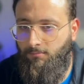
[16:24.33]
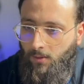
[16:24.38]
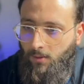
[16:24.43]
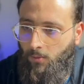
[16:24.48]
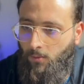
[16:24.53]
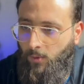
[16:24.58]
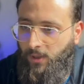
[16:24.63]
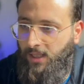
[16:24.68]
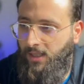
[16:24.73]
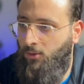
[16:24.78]

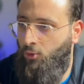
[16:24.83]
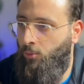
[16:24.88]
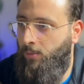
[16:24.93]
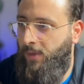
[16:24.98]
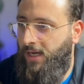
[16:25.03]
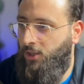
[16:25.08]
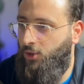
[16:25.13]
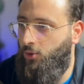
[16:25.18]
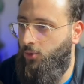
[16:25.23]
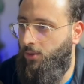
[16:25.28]
We need to make
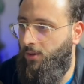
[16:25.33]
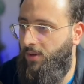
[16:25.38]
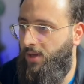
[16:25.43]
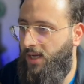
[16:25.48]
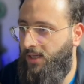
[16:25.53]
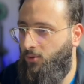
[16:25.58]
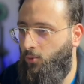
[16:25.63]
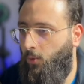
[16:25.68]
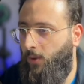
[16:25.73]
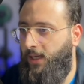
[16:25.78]
sure
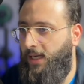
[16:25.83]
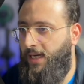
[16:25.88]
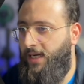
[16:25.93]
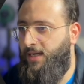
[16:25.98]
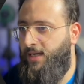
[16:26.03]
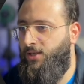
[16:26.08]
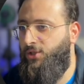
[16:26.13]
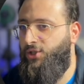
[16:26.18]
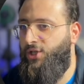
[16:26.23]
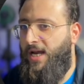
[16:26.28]
that we
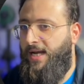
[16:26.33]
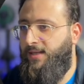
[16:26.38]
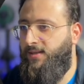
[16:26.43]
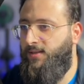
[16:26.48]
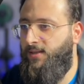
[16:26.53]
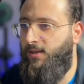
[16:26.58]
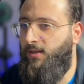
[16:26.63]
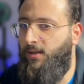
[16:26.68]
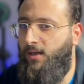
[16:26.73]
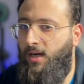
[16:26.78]
inject
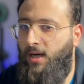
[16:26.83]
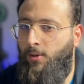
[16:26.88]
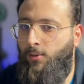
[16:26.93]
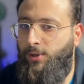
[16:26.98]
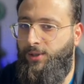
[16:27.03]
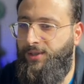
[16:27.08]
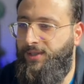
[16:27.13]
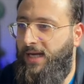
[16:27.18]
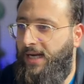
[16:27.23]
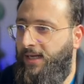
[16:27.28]
our
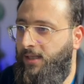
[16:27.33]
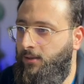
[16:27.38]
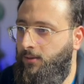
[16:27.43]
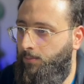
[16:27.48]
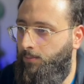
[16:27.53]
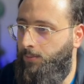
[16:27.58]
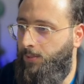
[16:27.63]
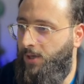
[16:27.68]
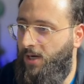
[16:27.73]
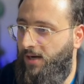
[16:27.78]
tenant,
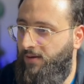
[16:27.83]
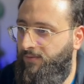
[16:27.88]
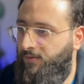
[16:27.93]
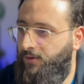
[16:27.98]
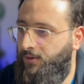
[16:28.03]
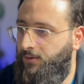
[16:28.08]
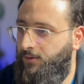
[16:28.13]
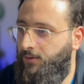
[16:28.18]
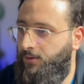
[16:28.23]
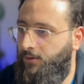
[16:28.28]
private,
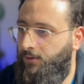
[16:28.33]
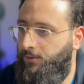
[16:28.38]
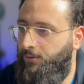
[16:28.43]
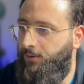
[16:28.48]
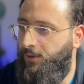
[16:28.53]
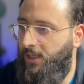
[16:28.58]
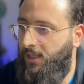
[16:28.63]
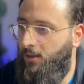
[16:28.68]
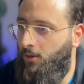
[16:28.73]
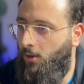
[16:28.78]

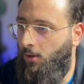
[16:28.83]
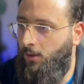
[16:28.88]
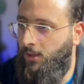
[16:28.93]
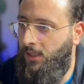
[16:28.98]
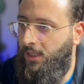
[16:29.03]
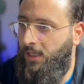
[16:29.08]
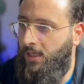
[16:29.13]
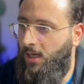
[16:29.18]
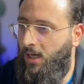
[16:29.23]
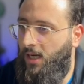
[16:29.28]

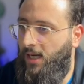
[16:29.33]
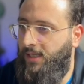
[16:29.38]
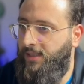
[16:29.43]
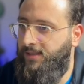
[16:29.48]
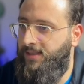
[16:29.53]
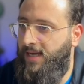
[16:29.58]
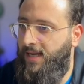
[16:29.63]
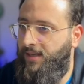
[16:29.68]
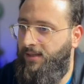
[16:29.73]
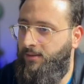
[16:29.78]
read-only,
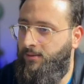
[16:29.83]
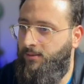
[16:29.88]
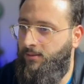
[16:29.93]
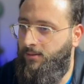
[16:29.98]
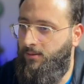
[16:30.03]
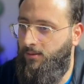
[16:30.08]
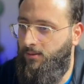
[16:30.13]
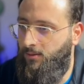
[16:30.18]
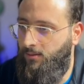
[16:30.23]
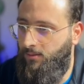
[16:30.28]
iTenant,
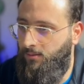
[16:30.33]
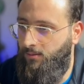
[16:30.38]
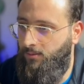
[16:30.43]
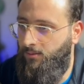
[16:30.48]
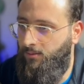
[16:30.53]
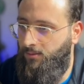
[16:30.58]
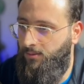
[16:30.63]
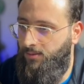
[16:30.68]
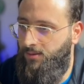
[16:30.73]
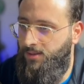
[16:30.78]

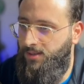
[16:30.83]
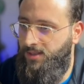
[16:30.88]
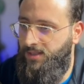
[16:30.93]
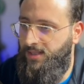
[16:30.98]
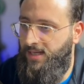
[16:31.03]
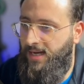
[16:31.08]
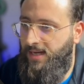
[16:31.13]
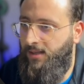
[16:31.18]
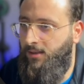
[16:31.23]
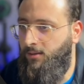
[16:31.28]

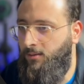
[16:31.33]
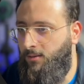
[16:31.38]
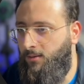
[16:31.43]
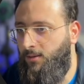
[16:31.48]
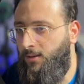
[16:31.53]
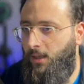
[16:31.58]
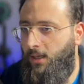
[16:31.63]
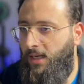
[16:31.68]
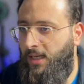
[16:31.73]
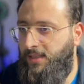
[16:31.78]
tenant.
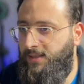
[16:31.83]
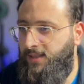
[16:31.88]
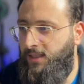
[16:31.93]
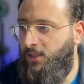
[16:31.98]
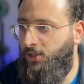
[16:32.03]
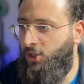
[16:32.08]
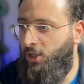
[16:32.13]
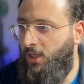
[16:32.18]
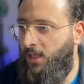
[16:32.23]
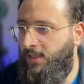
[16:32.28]
Let's
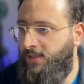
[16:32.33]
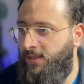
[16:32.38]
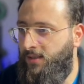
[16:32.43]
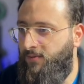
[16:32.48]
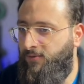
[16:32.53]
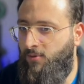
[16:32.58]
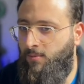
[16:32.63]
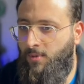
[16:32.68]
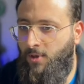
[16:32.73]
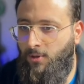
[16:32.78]
initialize it
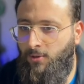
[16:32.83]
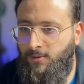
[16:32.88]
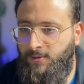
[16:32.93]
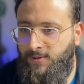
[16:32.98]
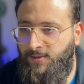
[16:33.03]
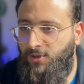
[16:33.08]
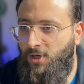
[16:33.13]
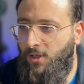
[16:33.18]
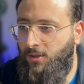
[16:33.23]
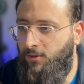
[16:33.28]
from the
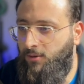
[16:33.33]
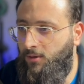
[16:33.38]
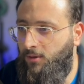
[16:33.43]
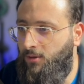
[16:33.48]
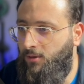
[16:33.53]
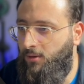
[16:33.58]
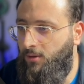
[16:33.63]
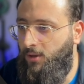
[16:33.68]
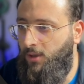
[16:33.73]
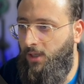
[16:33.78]
constructor.
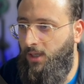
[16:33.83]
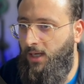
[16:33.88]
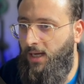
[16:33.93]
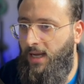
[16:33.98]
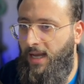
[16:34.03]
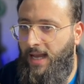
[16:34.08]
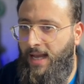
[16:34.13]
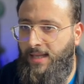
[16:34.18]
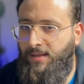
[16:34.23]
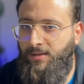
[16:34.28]

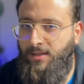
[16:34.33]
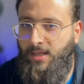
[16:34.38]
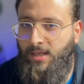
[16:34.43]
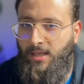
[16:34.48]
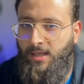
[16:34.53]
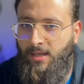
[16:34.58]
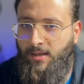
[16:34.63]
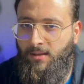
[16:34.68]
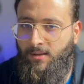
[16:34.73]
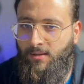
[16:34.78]
And
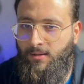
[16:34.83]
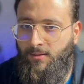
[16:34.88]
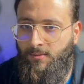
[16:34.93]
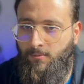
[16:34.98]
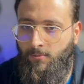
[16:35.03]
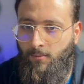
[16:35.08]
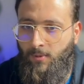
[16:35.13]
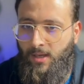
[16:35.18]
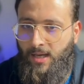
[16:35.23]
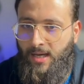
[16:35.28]
here
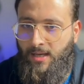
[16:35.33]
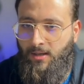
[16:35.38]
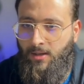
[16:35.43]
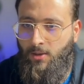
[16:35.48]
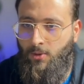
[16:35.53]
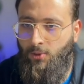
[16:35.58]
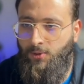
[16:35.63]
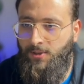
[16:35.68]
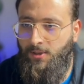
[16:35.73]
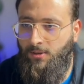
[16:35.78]
we can
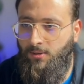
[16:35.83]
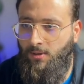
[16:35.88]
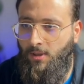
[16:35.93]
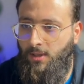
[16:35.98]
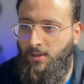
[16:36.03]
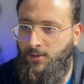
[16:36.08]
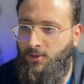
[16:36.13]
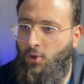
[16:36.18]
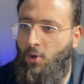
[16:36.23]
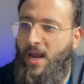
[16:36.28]
use it.
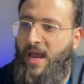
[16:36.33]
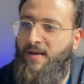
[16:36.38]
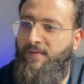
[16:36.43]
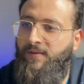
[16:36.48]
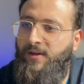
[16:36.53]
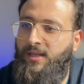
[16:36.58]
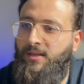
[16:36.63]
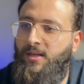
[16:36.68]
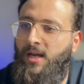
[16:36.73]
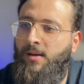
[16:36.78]
So every
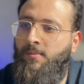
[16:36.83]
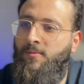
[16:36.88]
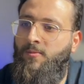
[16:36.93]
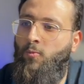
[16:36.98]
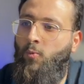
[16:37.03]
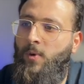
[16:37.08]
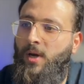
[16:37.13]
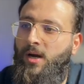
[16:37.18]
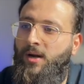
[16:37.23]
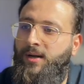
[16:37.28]
time
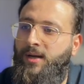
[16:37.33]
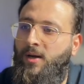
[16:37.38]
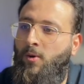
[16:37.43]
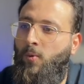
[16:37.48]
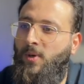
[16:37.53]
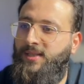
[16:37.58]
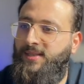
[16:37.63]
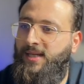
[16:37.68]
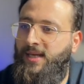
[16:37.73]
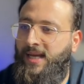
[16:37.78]
we are
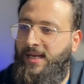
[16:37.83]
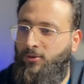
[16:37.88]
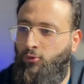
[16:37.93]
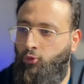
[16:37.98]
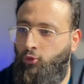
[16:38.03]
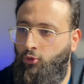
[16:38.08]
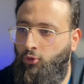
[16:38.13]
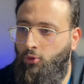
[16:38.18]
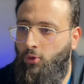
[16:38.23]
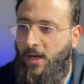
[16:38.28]
requesting a
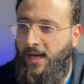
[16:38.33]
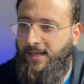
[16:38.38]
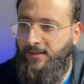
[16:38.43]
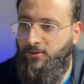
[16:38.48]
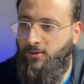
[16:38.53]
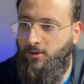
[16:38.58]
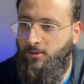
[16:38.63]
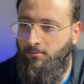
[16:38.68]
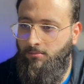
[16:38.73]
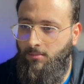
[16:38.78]
to-do
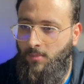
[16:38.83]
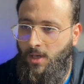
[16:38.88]
item,